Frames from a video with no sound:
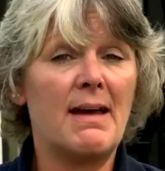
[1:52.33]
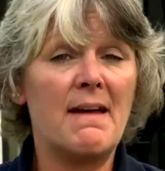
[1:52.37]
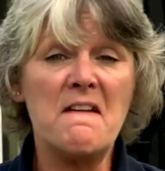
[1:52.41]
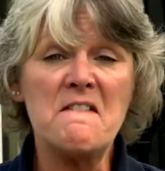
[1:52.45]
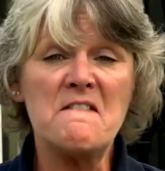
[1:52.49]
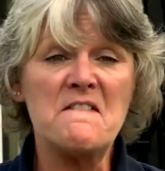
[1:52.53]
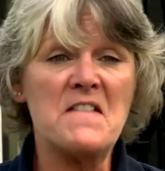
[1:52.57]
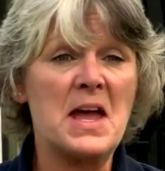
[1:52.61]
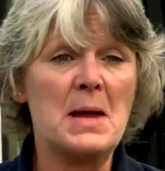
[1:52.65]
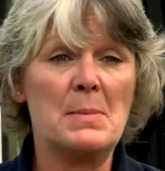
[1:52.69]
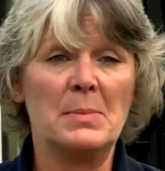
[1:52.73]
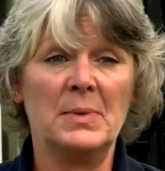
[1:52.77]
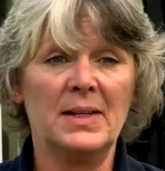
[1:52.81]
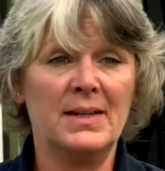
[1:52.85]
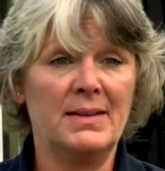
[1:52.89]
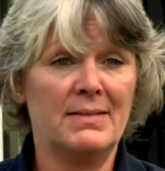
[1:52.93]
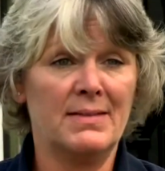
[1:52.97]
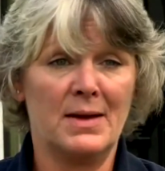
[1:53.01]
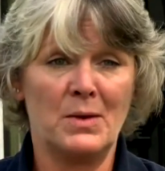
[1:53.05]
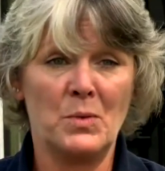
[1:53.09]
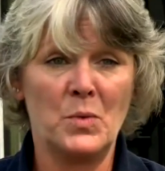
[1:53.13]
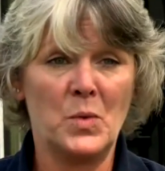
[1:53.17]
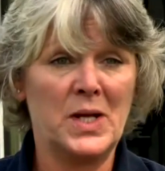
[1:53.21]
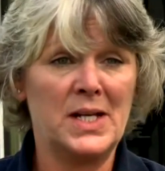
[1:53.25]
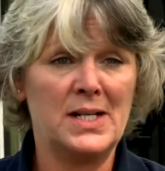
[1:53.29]
a family
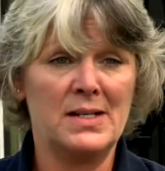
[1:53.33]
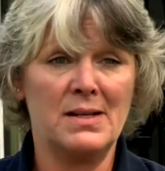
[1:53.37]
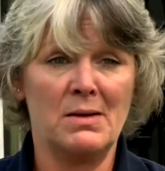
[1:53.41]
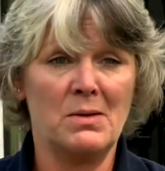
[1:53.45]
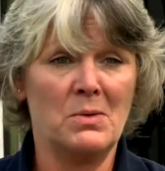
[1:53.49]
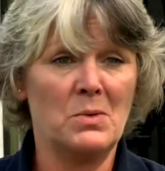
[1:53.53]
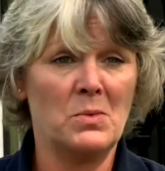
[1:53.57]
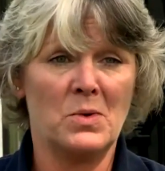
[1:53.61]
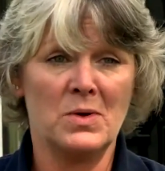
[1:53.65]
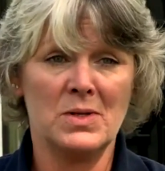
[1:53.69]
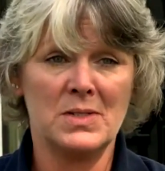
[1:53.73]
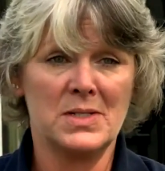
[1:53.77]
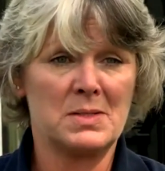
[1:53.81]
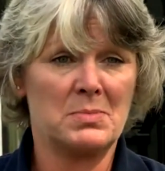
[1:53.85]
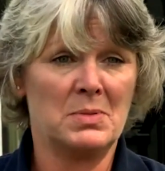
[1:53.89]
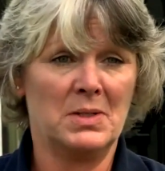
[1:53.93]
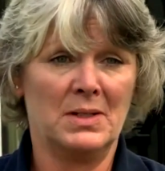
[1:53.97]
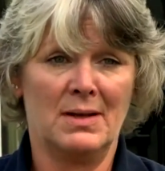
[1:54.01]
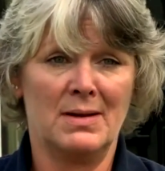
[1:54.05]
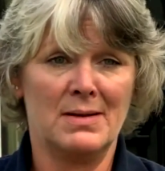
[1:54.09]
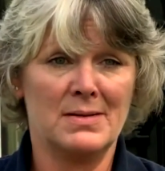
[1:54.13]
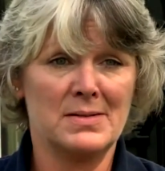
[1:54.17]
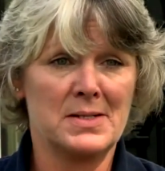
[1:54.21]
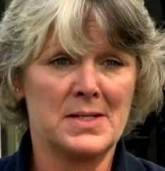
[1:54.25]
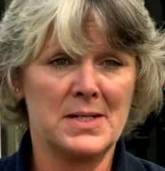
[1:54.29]
that we don't want to
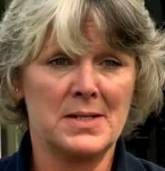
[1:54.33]
belong